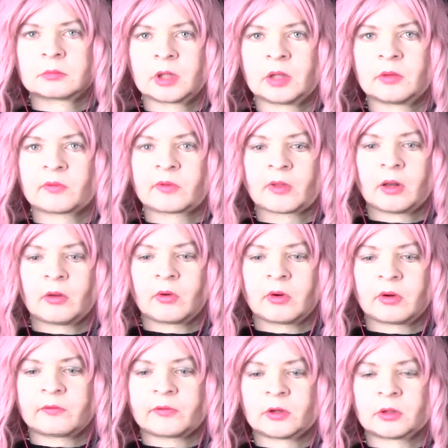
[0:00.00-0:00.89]
He was the
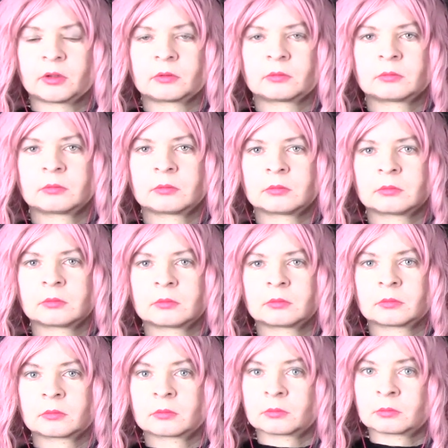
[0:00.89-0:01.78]
lawyer for.
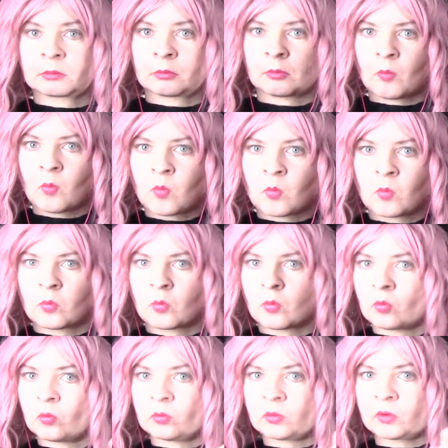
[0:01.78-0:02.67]

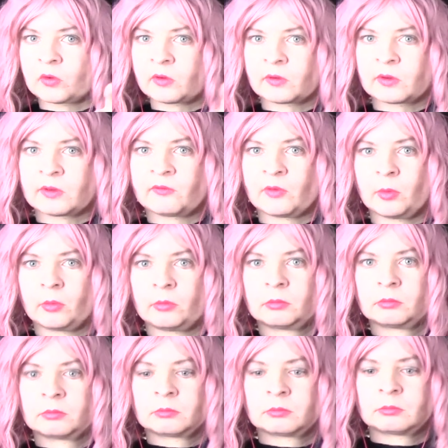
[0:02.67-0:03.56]
This is even.
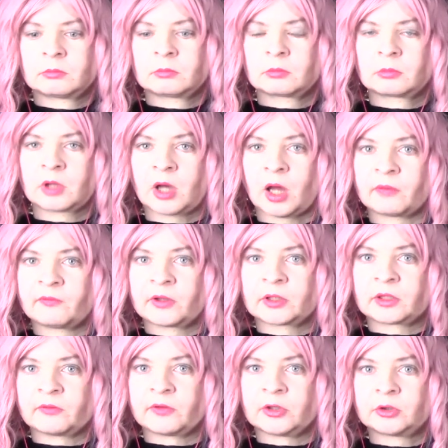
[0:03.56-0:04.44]
Client.
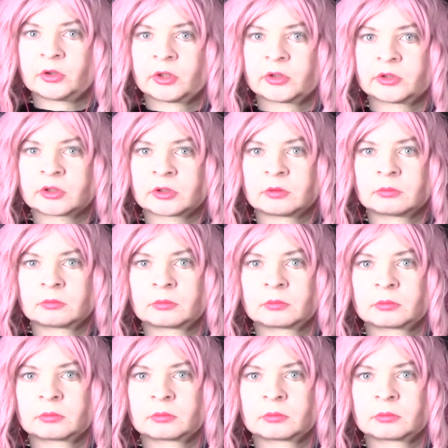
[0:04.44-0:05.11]
Conflict of interest?